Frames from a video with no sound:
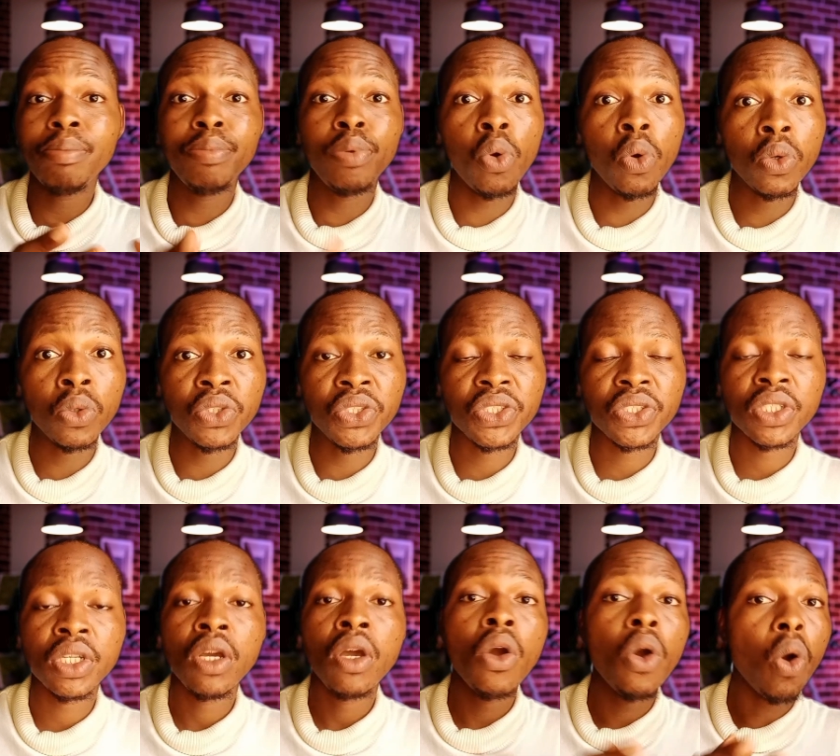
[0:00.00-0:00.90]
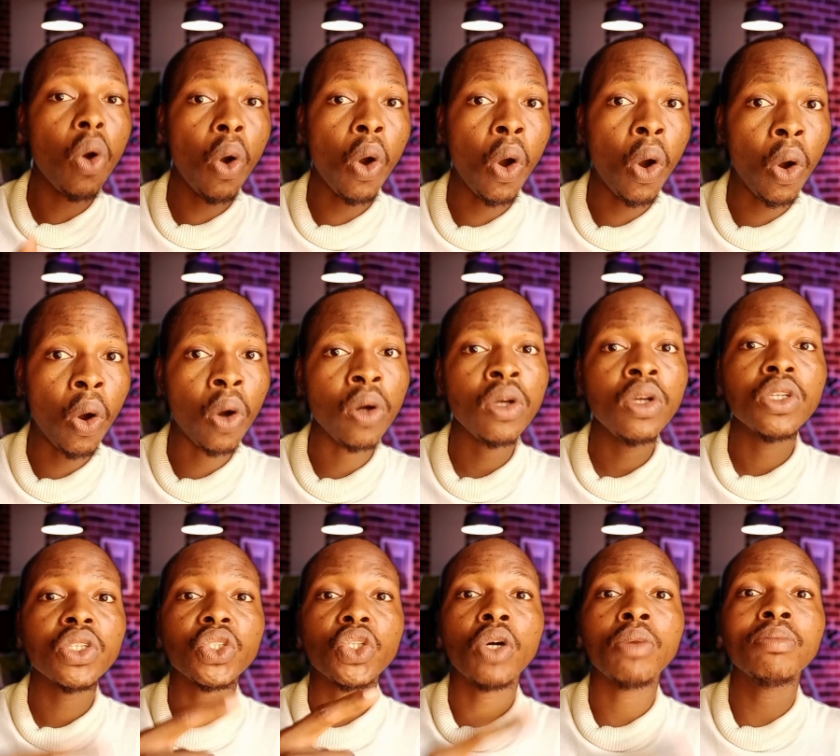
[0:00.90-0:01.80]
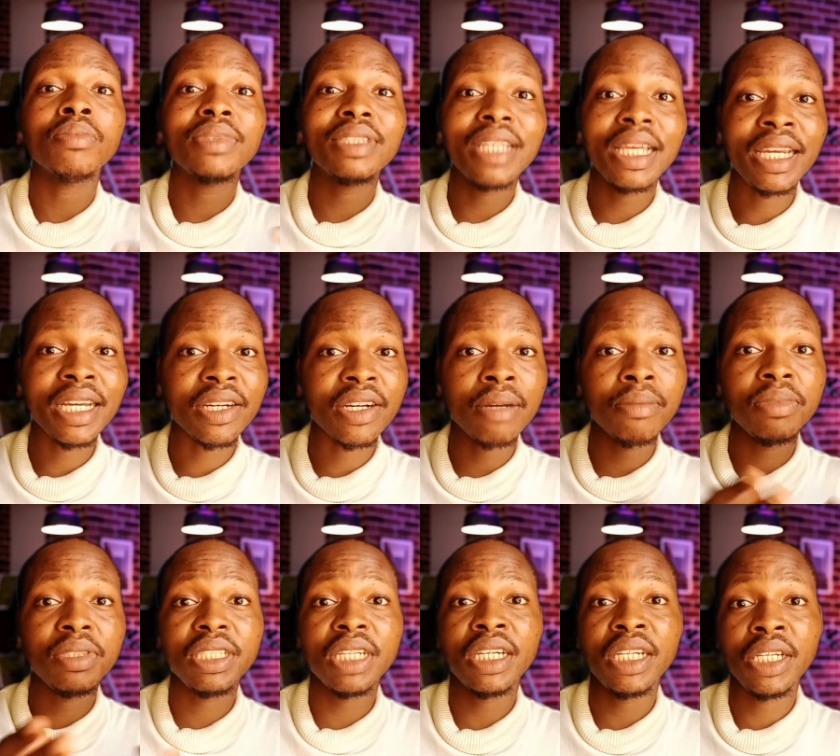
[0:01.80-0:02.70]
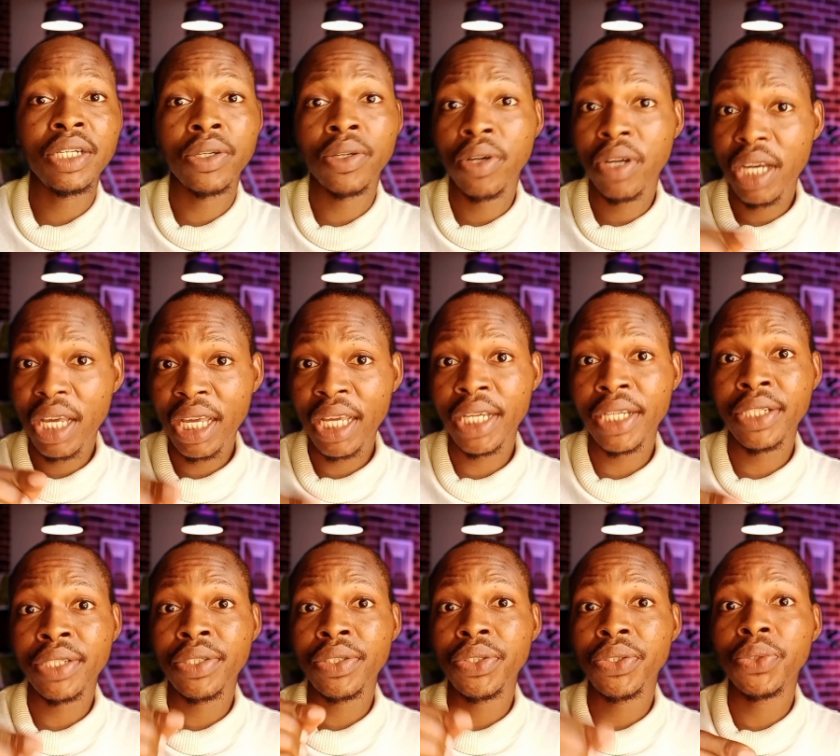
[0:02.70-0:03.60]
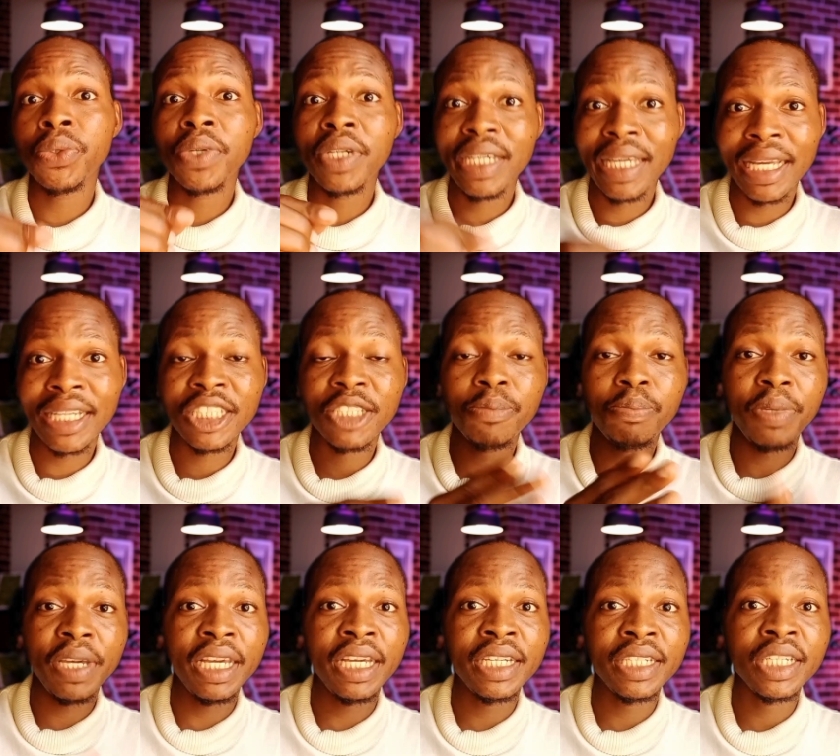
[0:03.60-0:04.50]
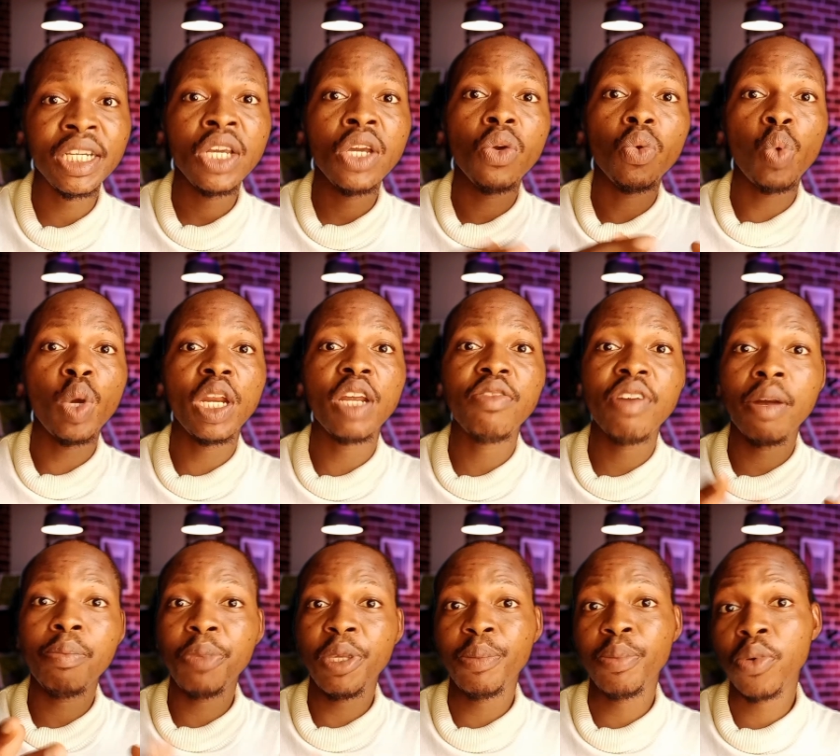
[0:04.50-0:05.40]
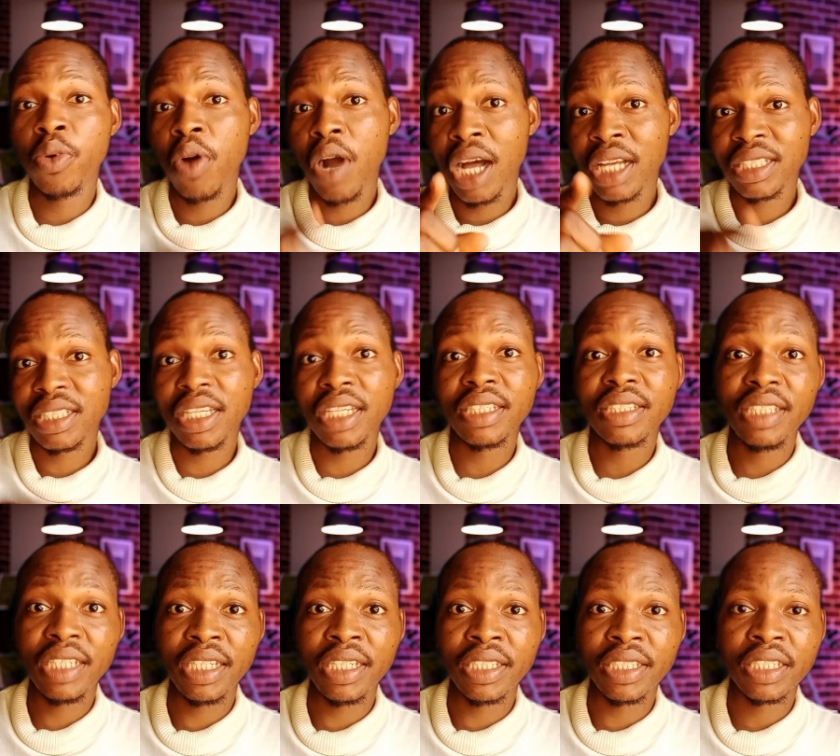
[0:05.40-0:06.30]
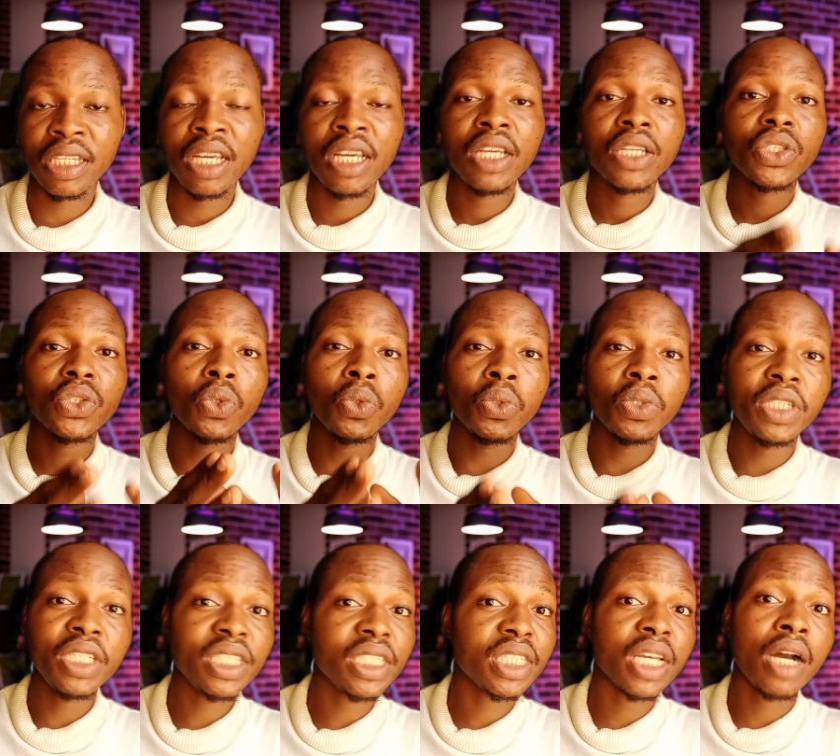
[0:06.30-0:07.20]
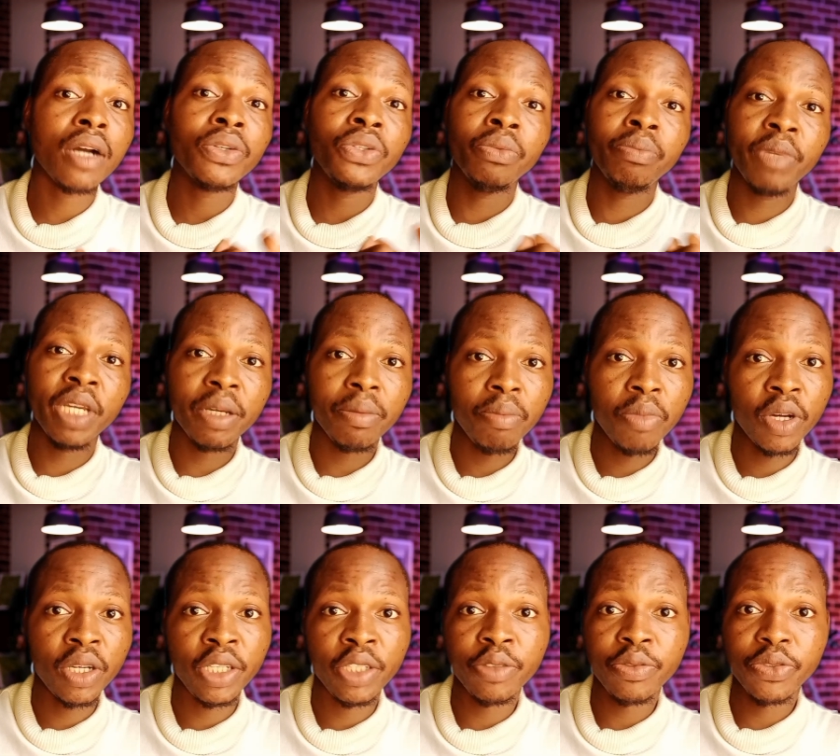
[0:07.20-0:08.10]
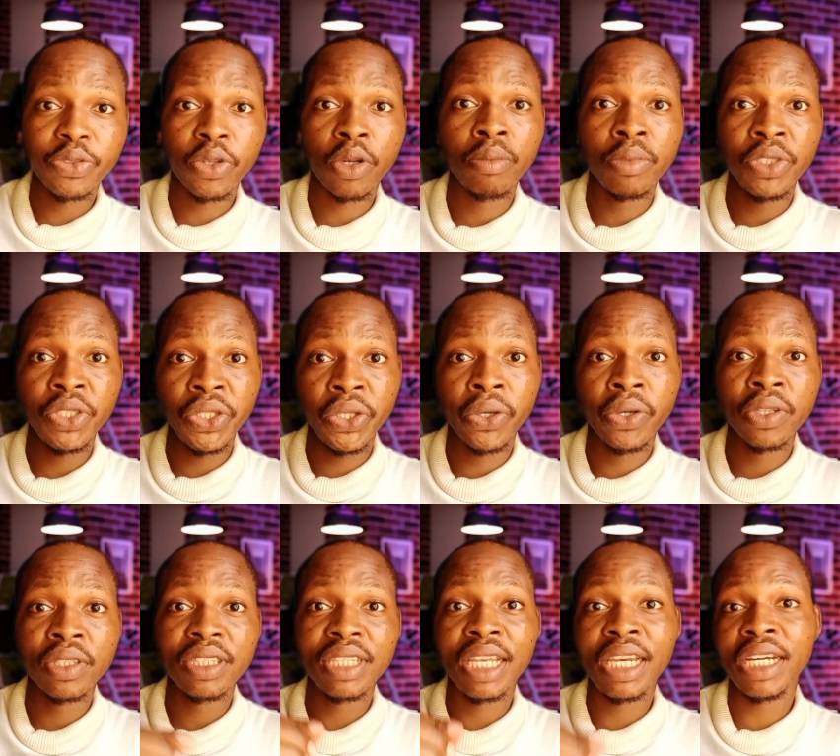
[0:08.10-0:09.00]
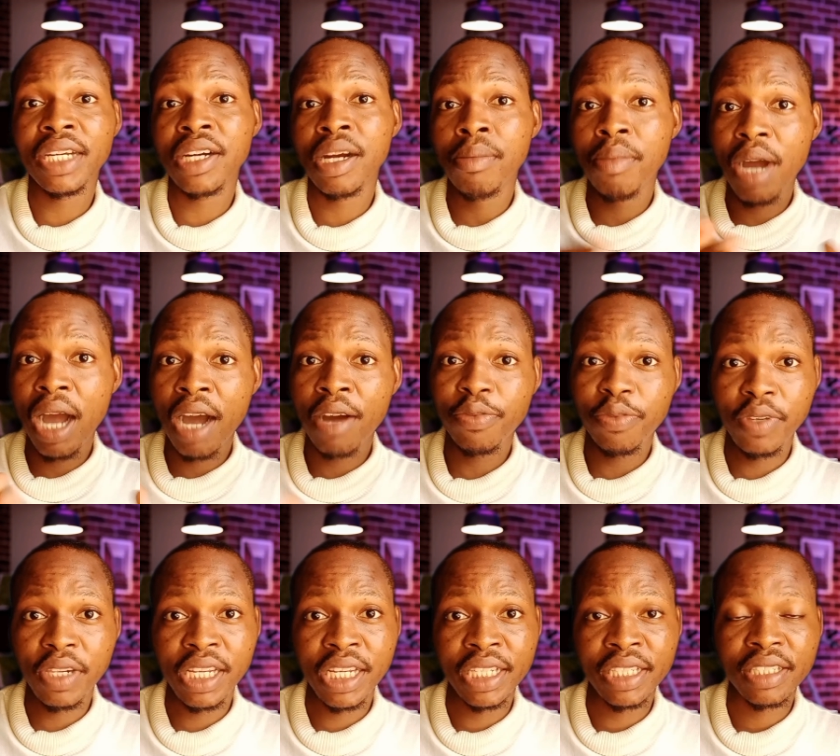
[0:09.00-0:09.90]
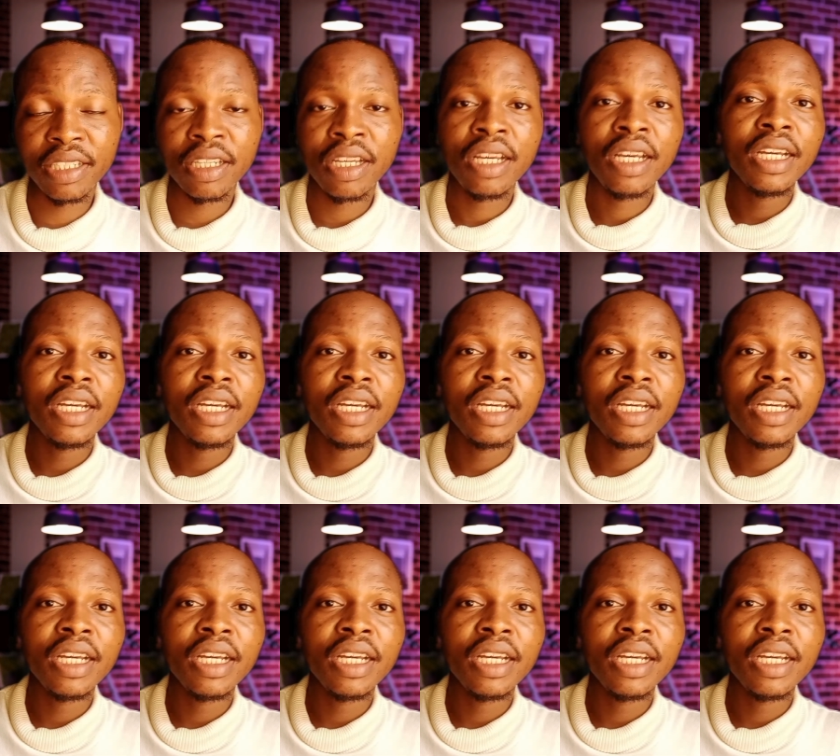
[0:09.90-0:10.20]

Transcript: boards or some Telegram channel, and you get paid whenever people access this. So this is how you make money from your Telegram affiliates.